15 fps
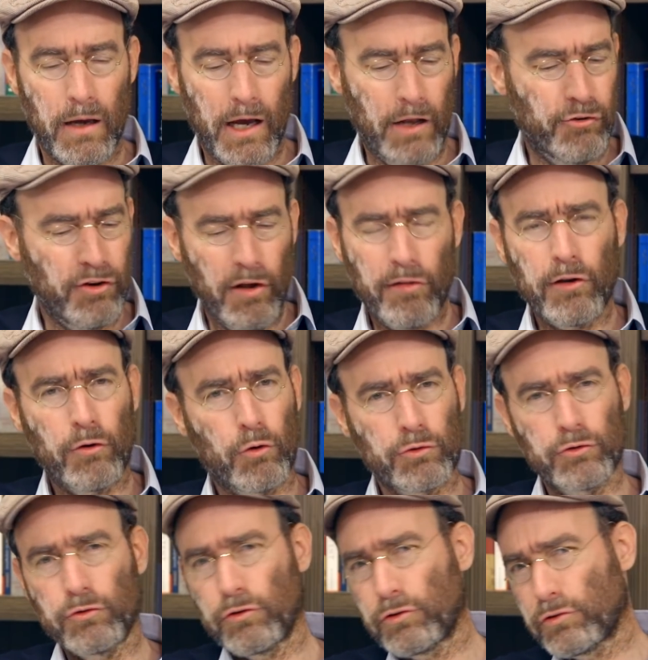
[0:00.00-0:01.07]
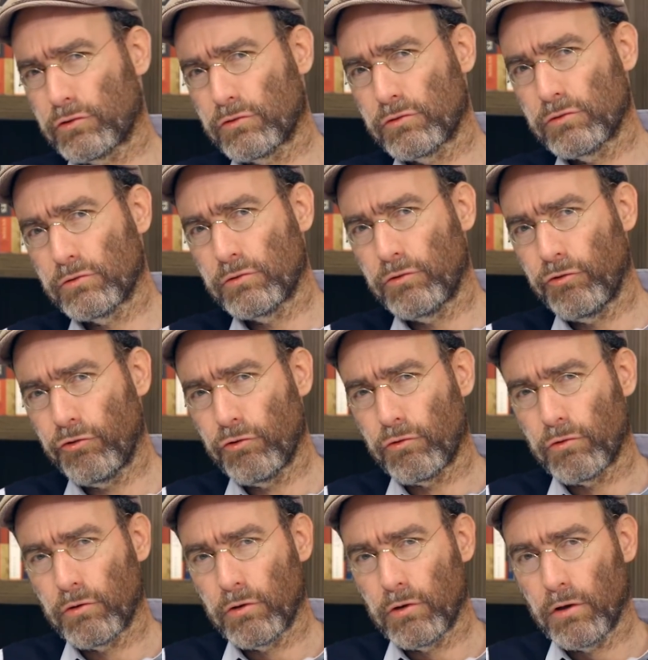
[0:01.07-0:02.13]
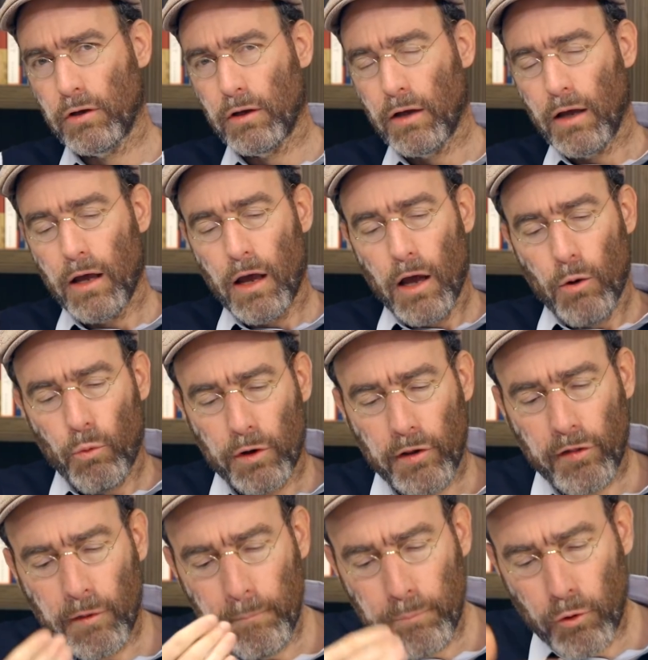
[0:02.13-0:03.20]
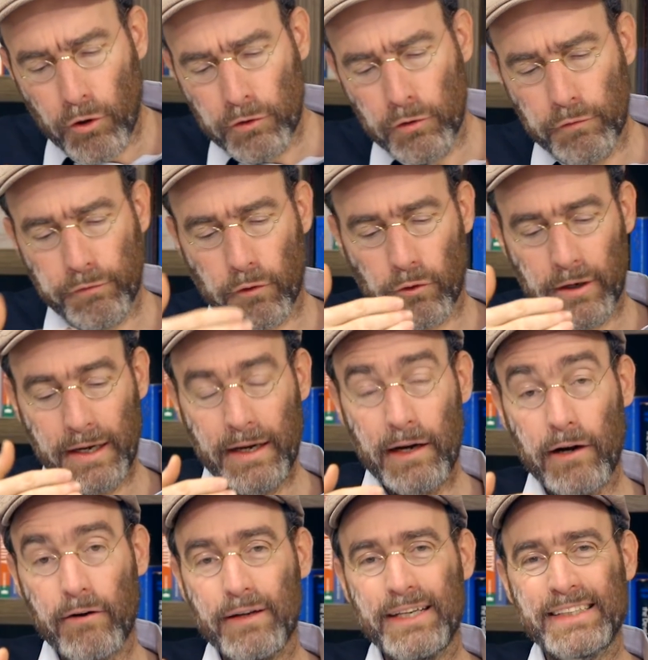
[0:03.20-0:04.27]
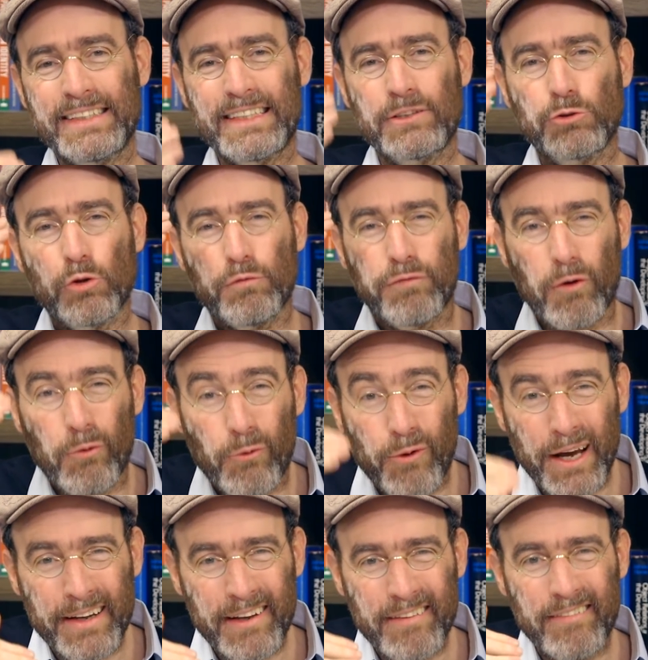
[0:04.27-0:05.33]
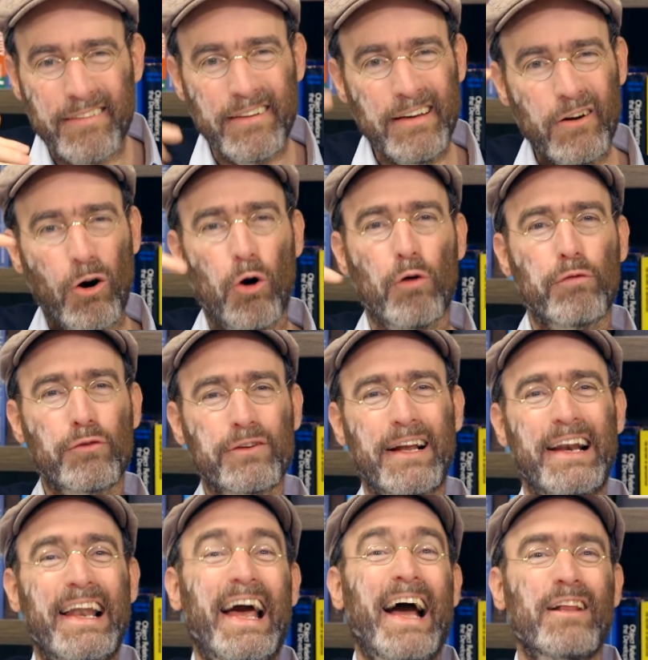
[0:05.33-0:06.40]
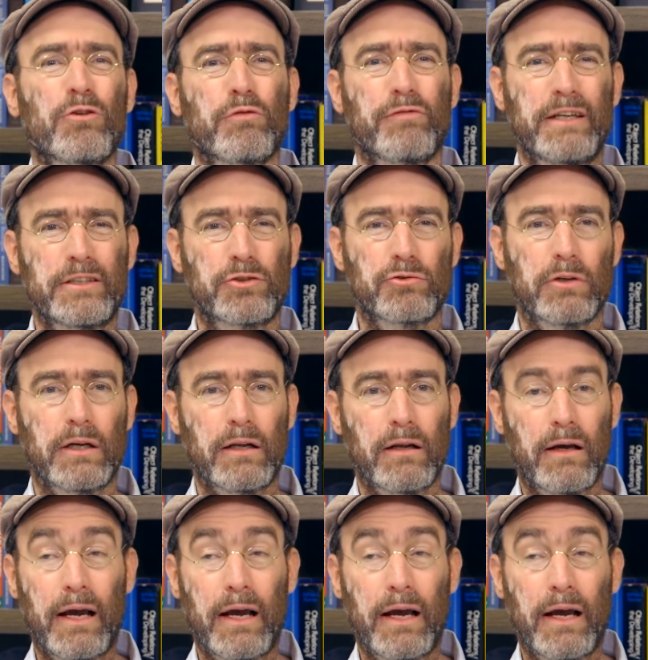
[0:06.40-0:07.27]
And she is an Orthodox Jew. What is important for her is the sovereignty over the land of Israel.